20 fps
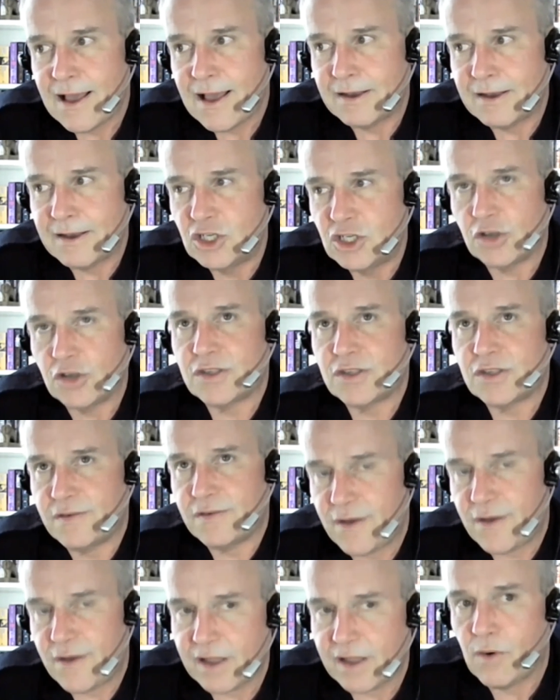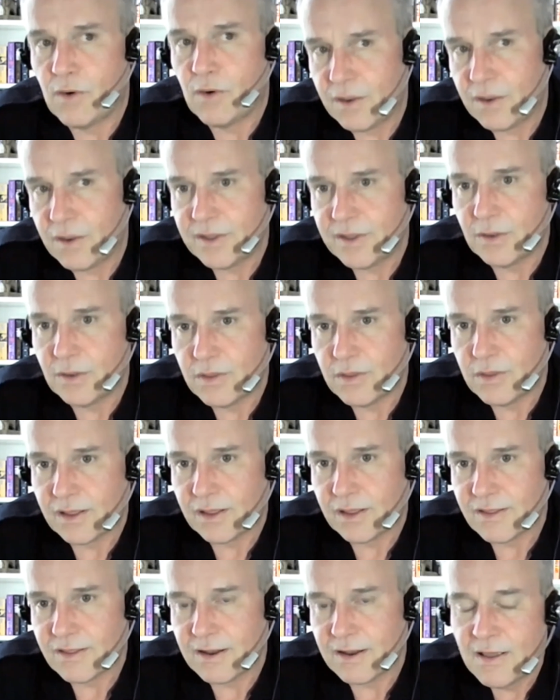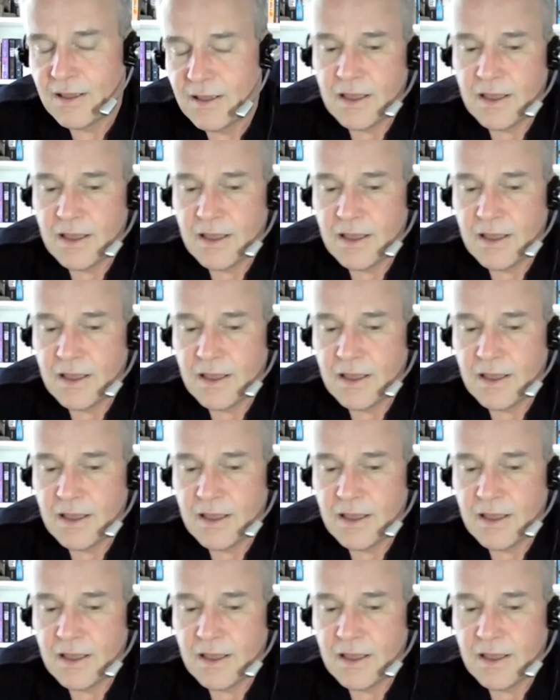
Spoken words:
and justifying why we do things. And